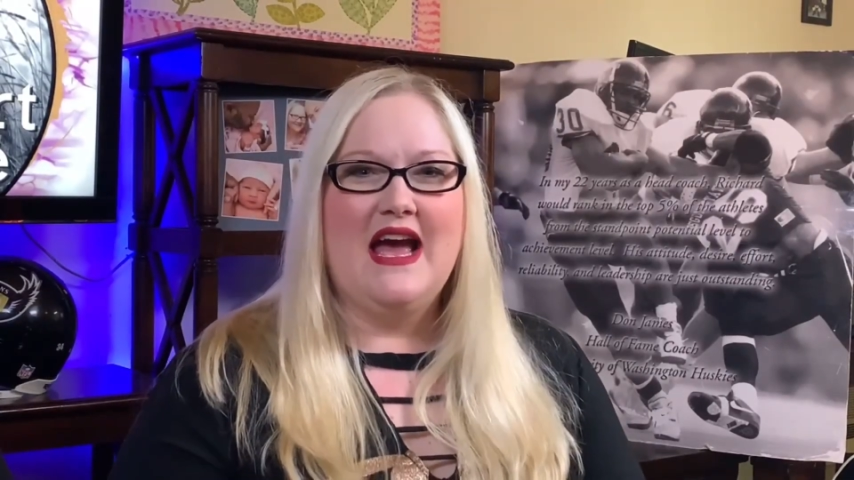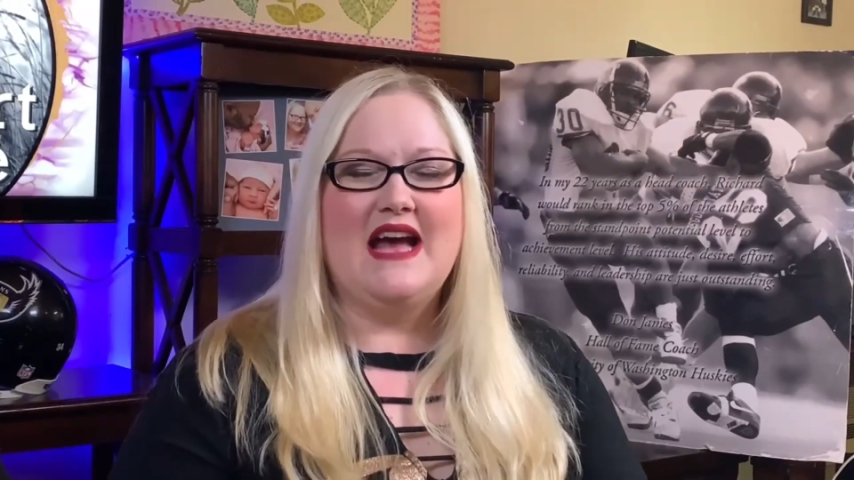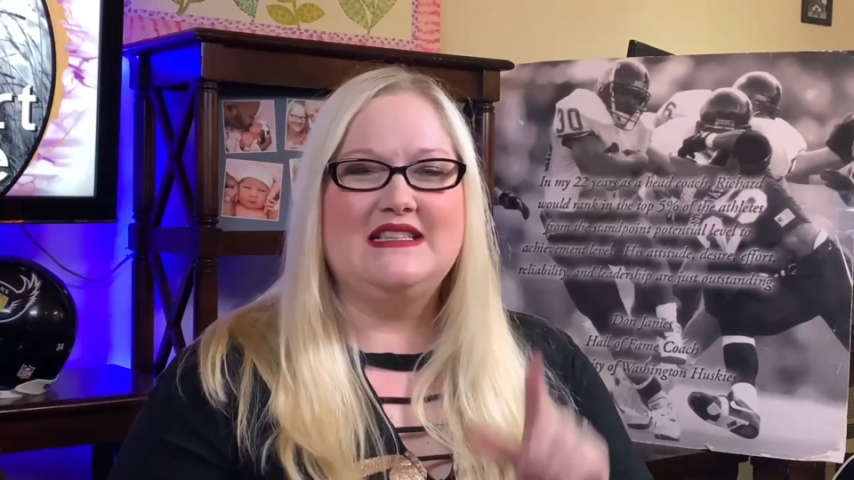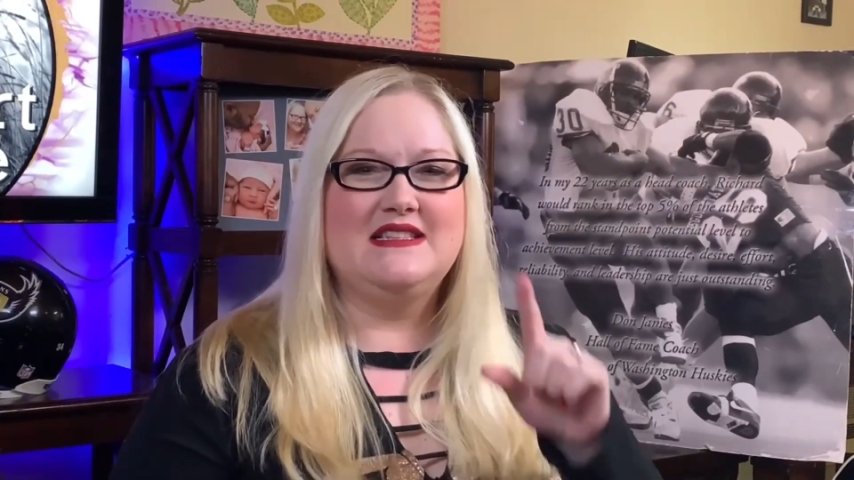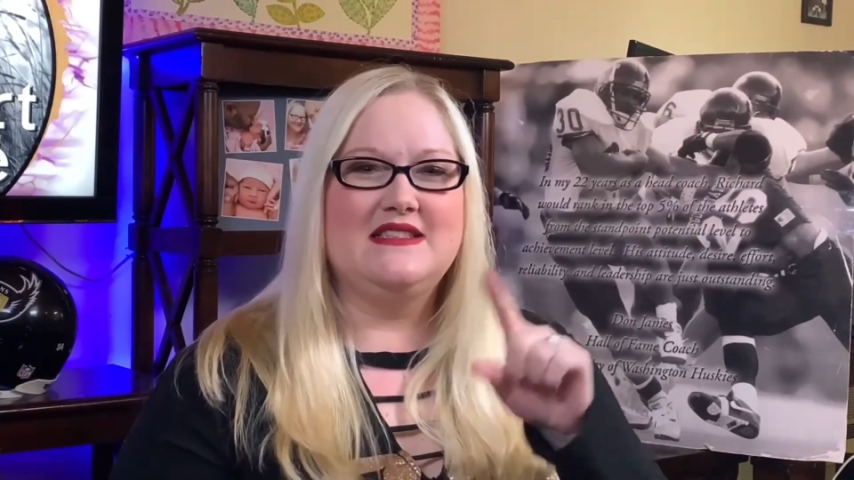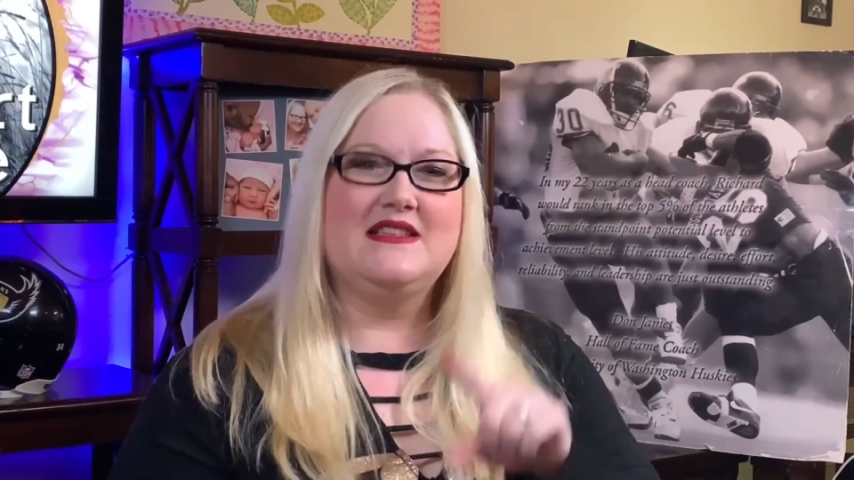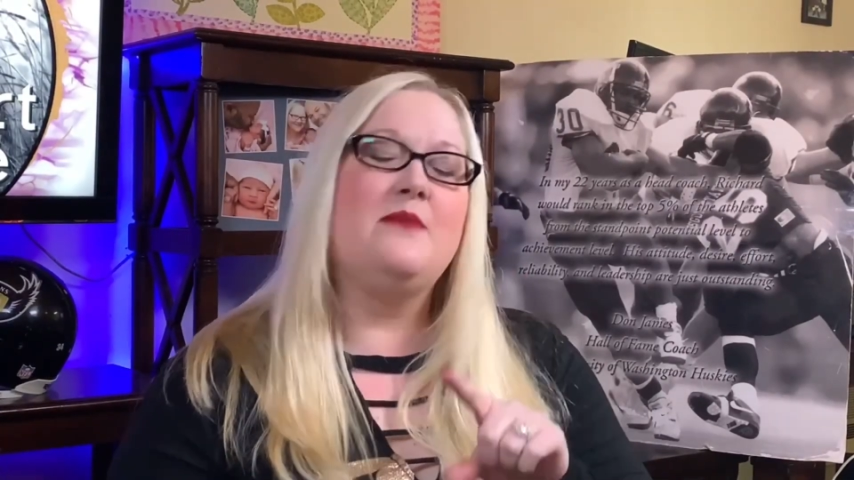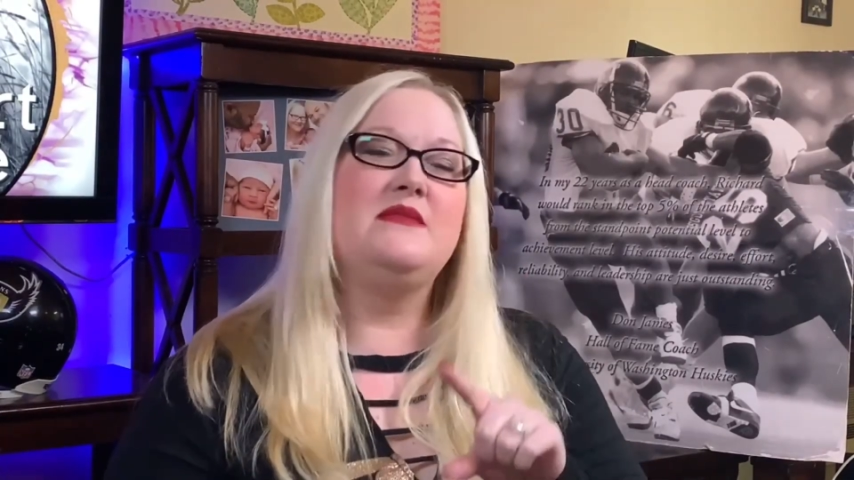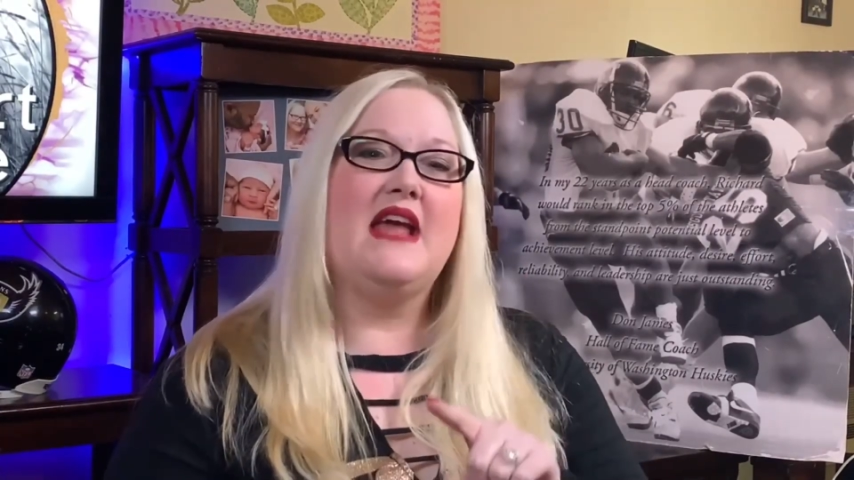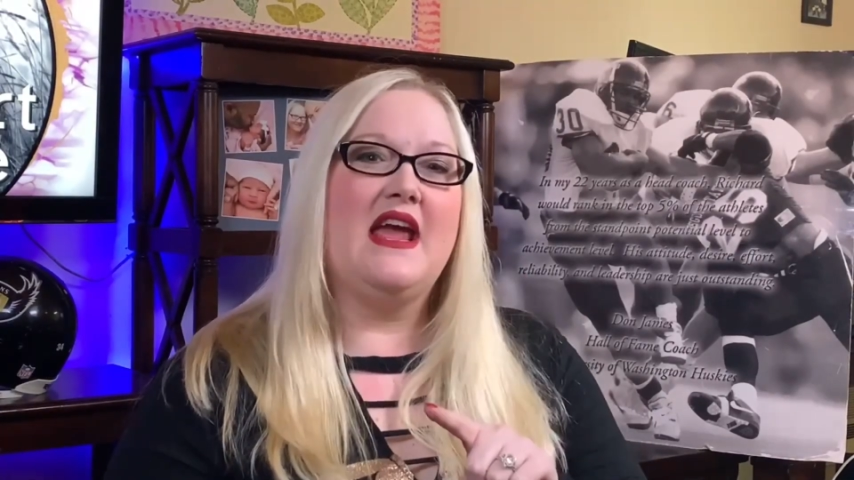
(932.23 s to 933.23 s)
I said,
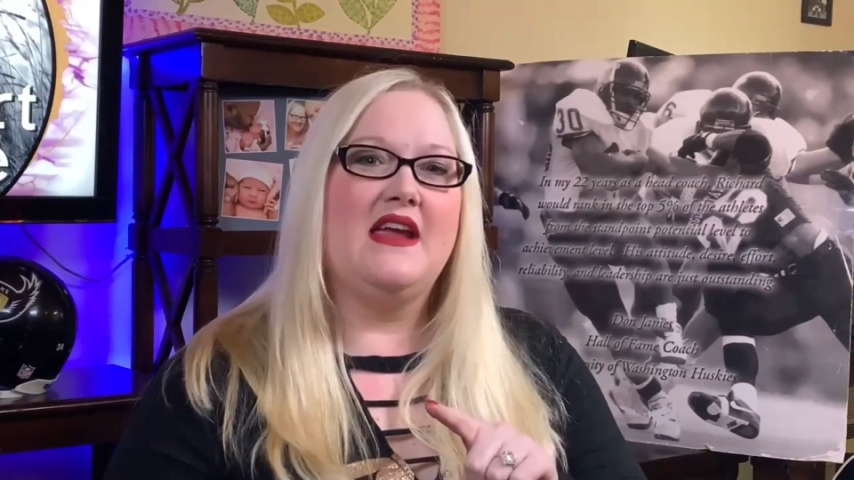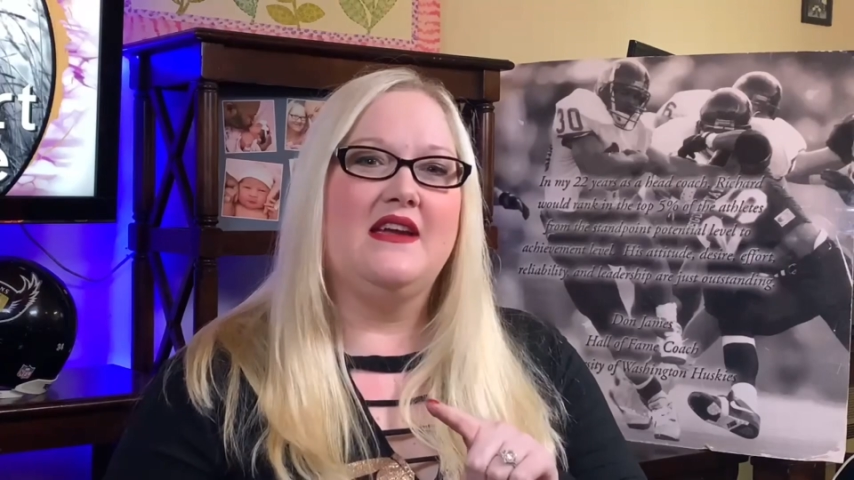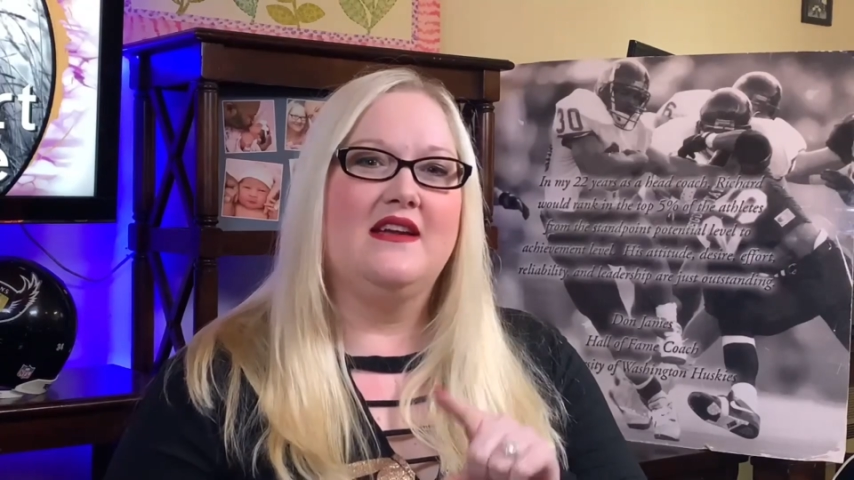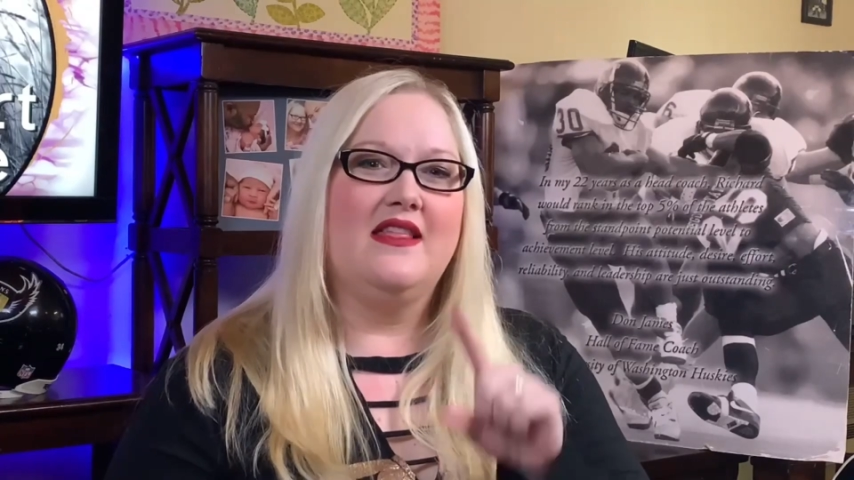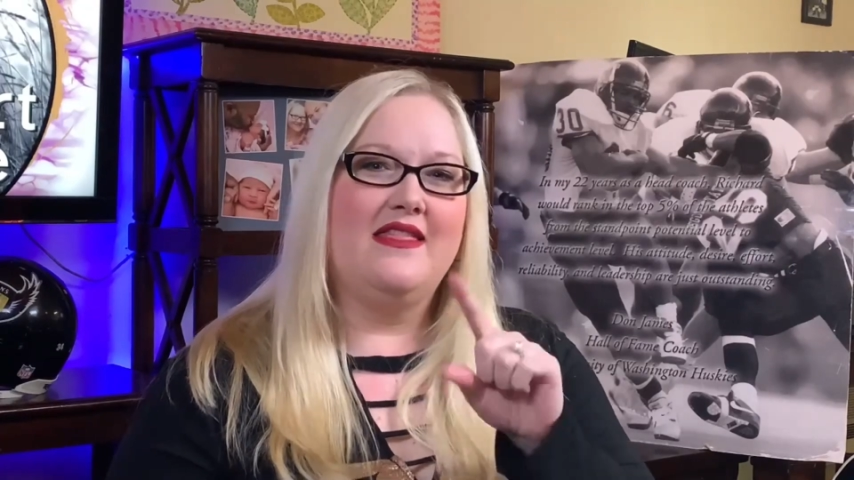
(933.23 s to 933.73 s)
someday